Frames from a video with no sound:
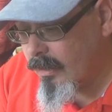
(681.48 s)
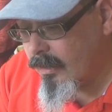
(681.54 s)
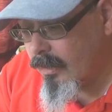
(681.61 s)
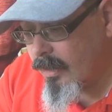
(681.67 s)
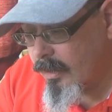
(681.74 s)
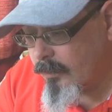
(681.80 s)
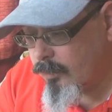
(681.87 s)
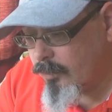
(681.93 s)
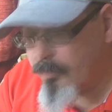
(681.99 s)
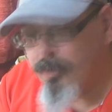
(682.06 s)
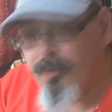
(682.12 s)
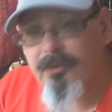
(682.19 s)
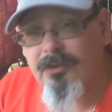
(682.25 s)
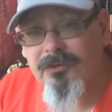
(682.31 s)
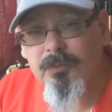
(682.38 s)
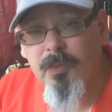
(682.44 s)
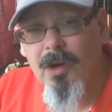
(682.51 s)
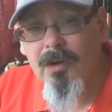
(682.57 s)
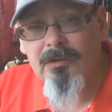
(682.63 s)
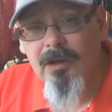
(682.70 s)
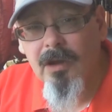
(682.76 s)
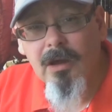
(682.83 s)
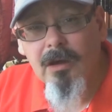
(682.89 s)
I would put this
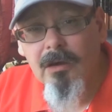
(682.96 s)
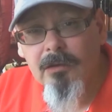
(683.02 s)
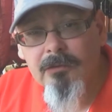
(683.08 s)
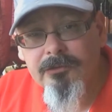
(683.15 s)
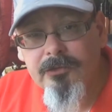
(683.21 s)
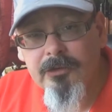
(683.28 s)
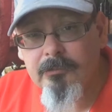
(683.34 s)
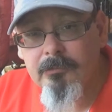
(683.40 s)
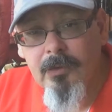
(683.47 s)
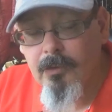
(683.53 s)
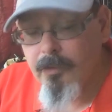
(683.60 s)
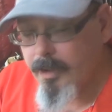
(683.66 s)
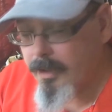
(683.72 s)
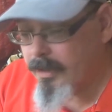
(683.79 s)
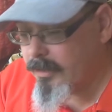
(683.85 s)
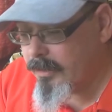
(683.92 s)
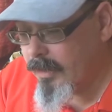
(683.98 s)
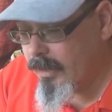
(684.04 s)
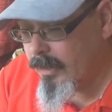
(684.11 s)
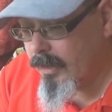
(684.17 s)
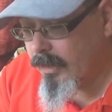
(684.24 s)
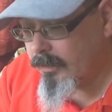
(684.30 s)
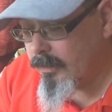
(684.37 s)
one last in
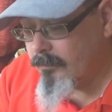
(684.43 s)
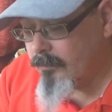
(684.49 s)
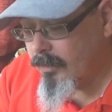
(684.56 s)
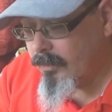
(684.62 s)
my